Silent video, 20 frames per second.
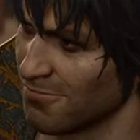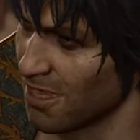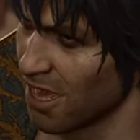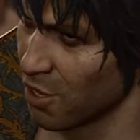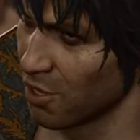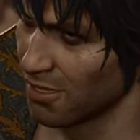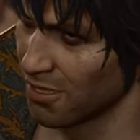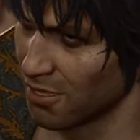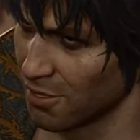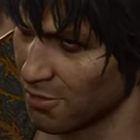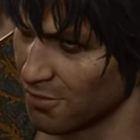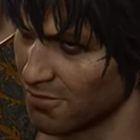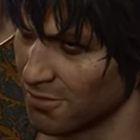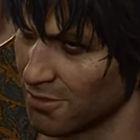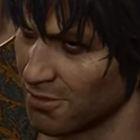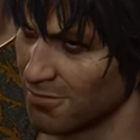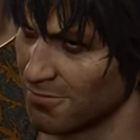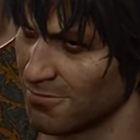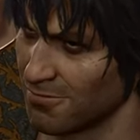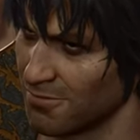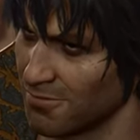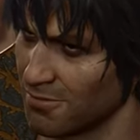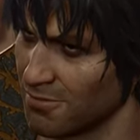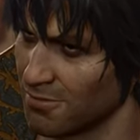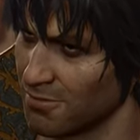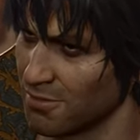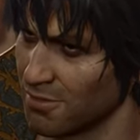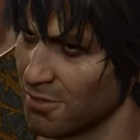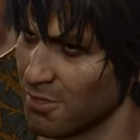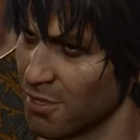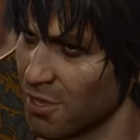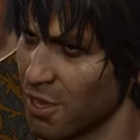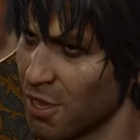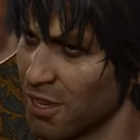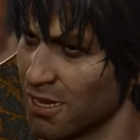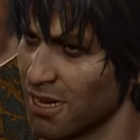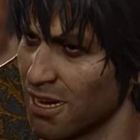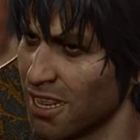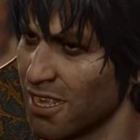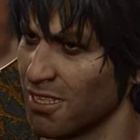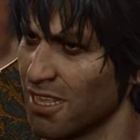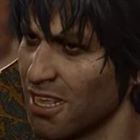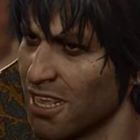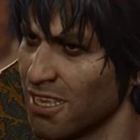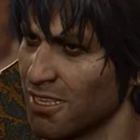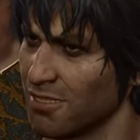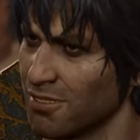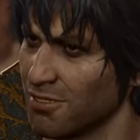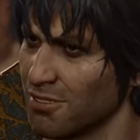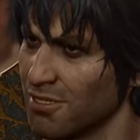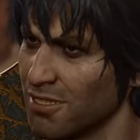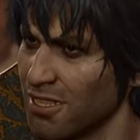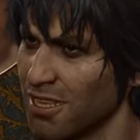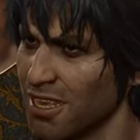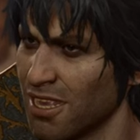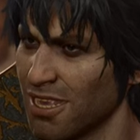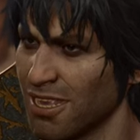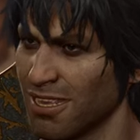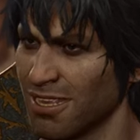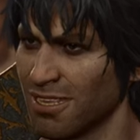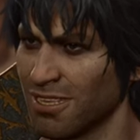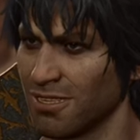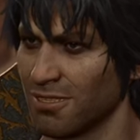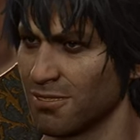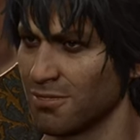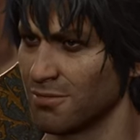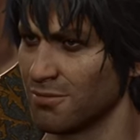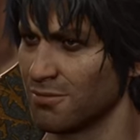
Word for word: power over them. All next, I,